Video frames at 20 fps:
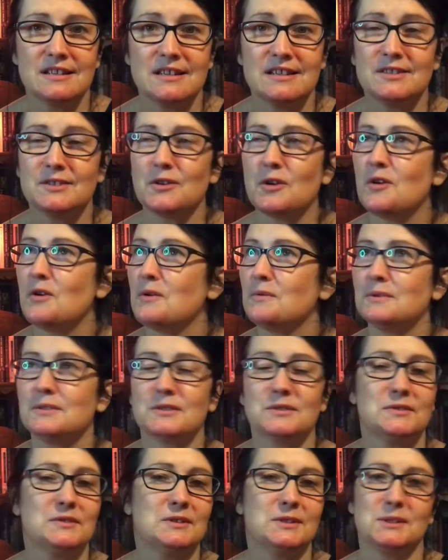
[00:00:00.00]
It's always
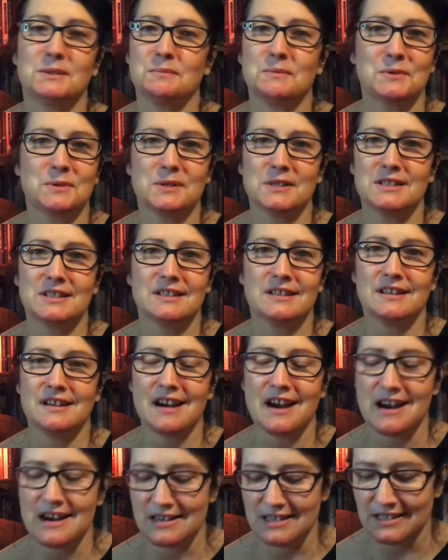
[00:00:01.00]
good to support
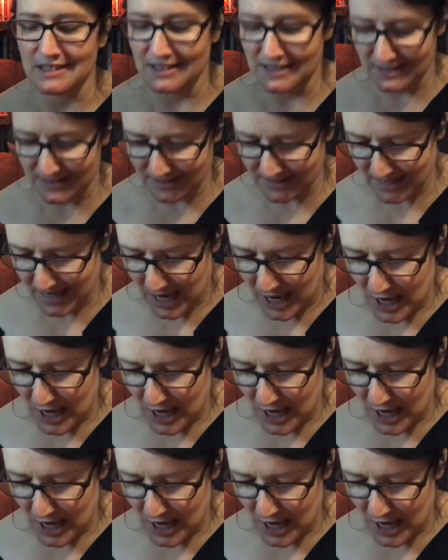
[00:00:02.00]
artists.